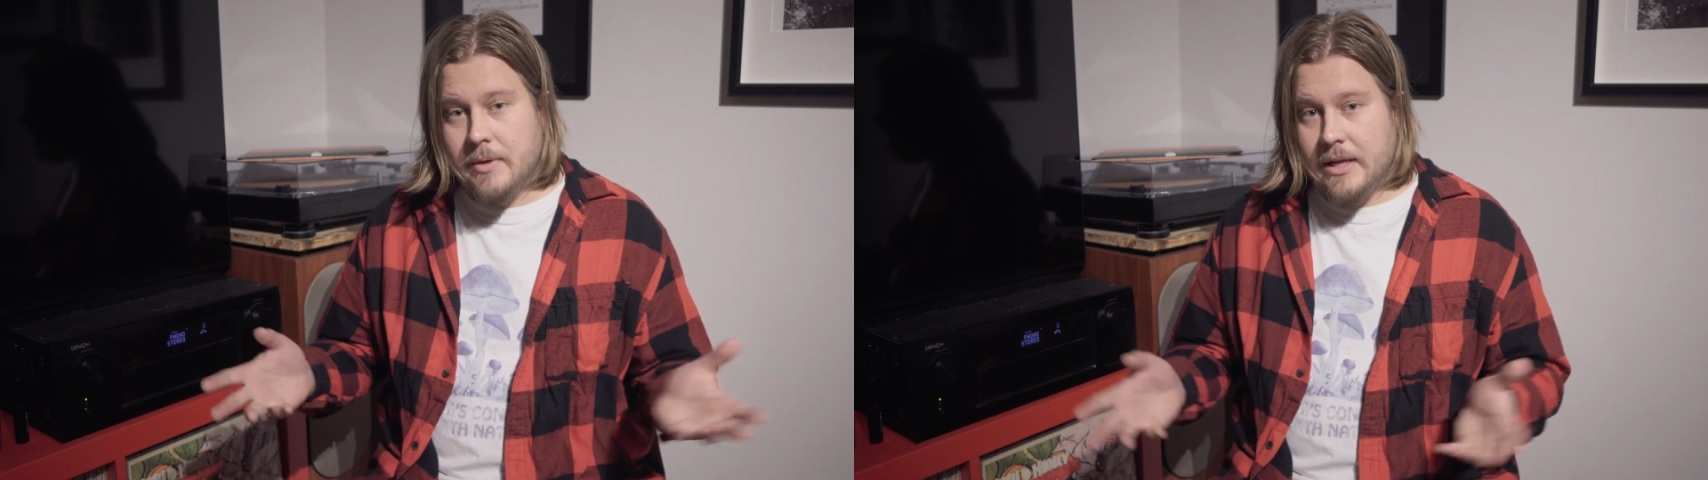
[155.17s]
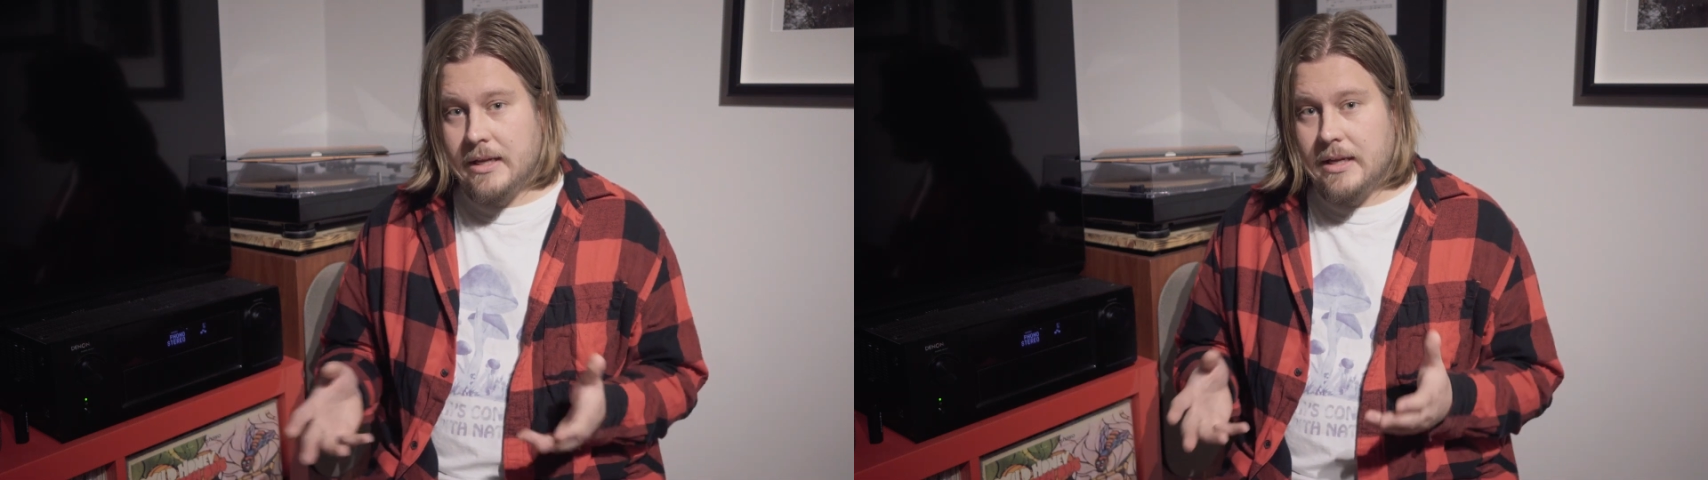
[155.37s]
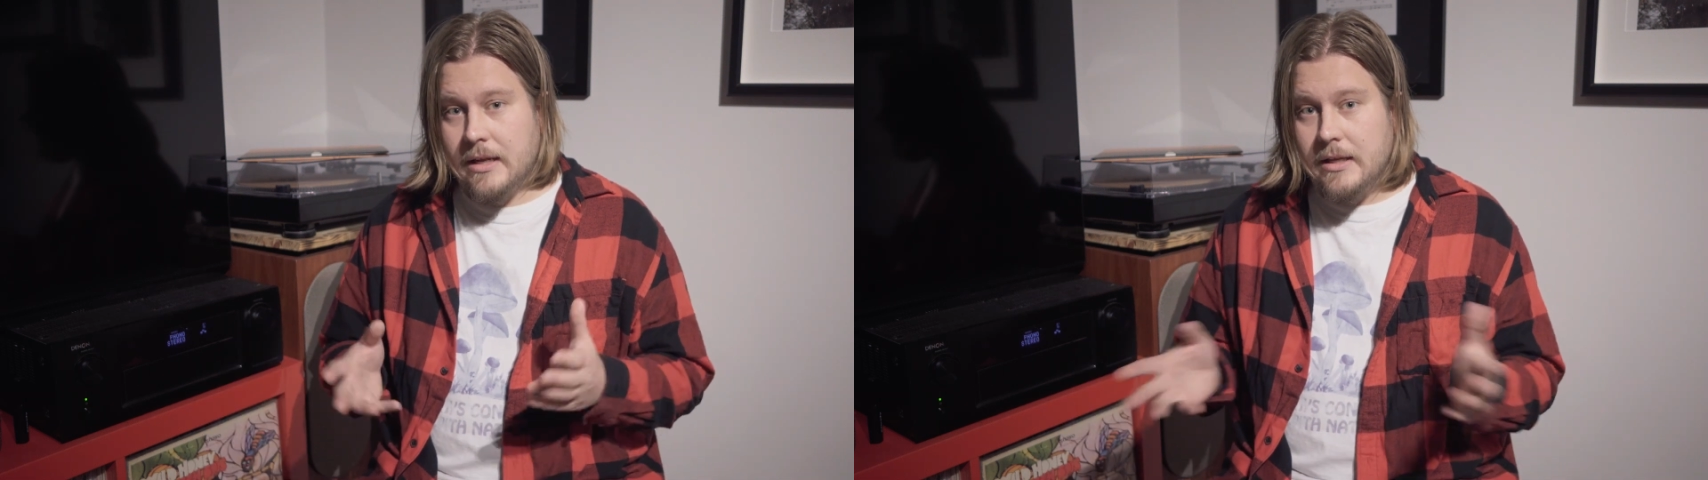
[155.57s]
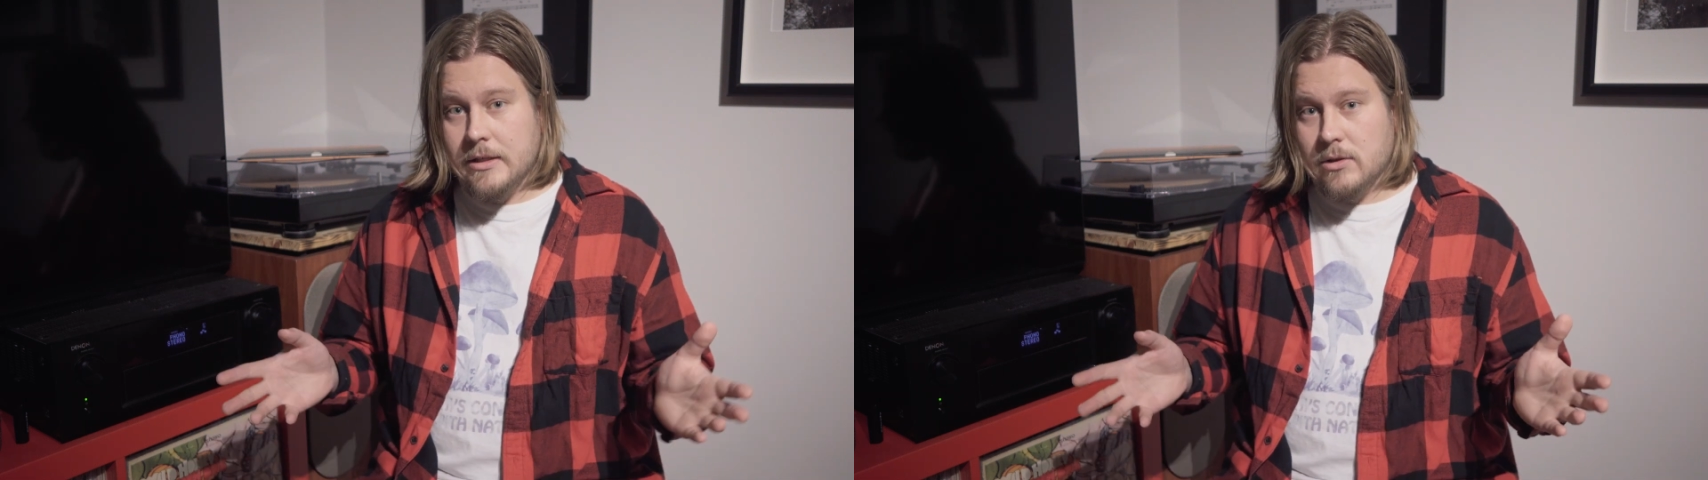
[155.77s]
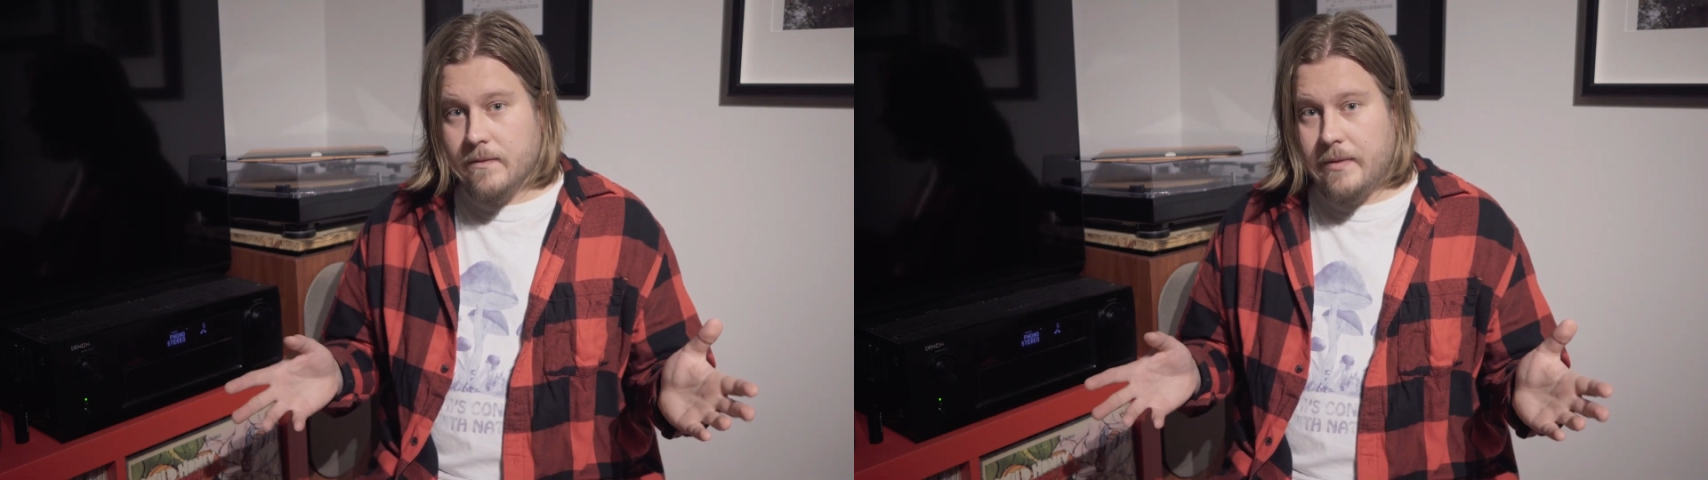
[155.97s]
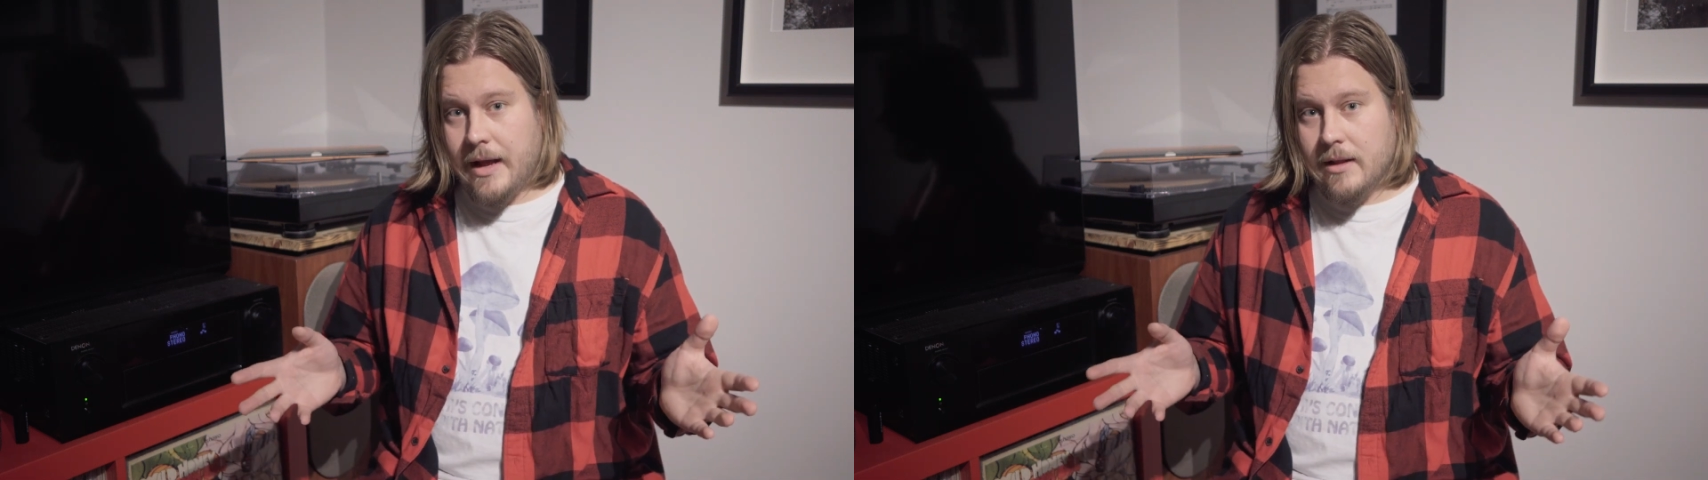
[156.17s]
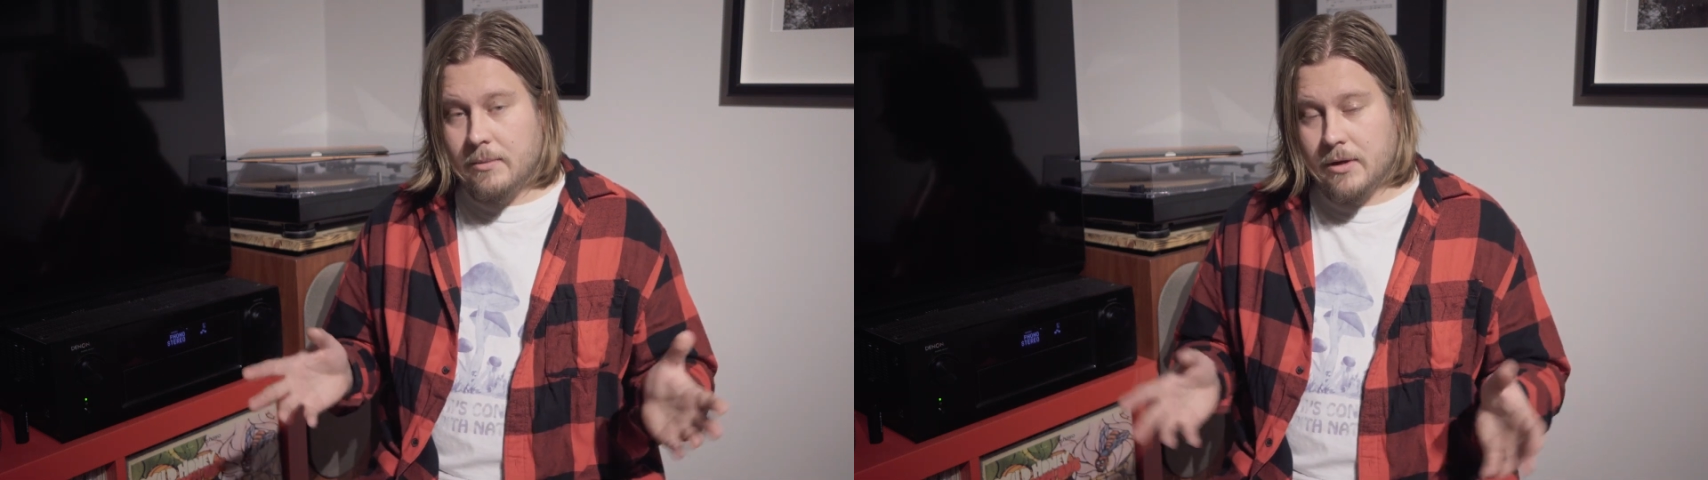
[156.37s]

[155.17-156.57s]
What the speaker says: been any leaks of that,